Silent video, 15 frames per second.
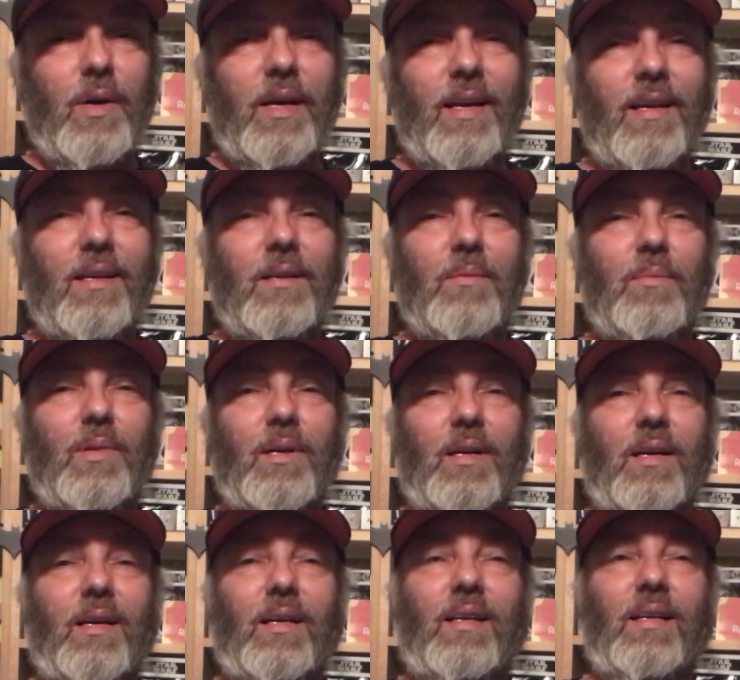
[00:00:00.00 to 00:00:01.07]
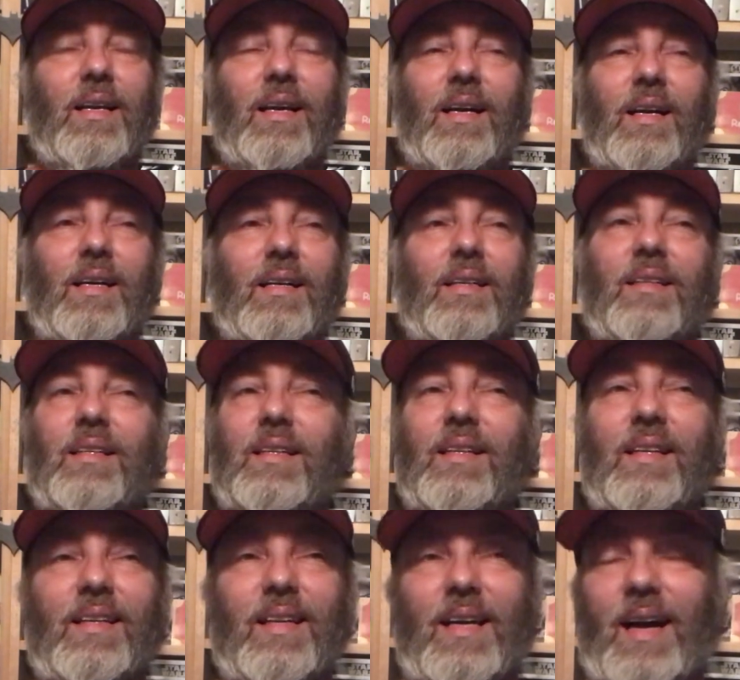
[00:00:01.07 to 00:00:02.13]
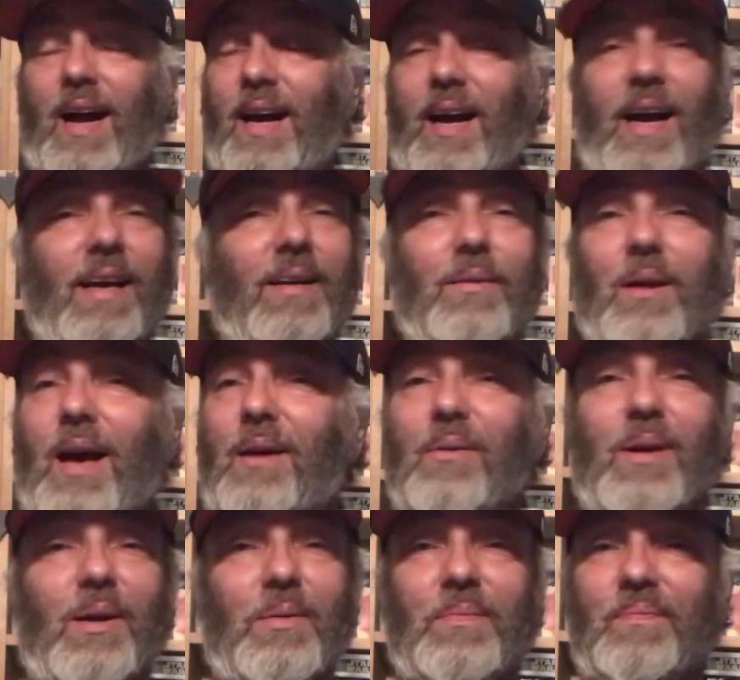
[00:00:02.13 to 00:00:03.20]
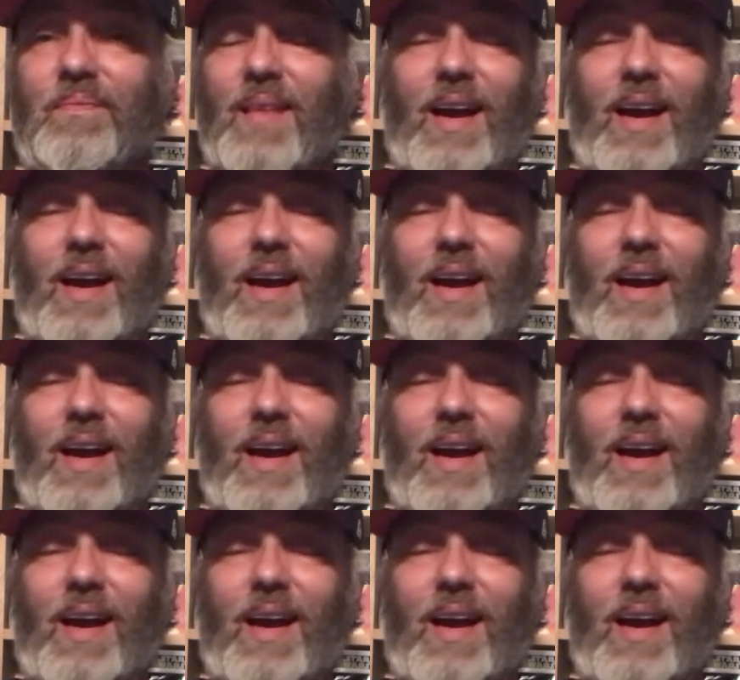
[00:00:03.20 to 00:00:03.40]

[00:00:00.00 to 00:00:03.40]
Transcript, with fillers: win, but I don't know.